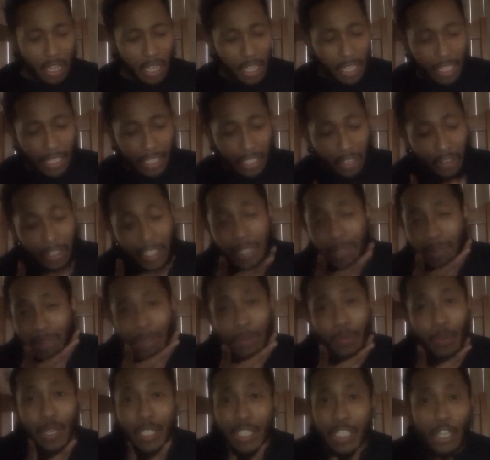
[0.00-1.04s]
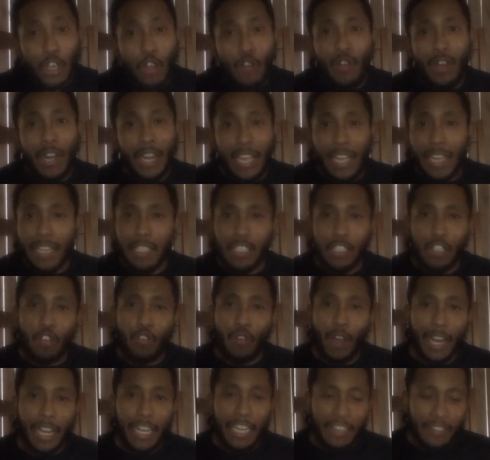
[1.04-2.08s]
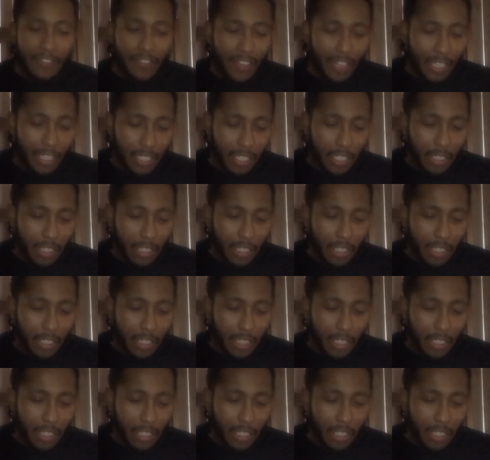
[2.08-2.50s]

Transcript: So he wasn't going against a great defense.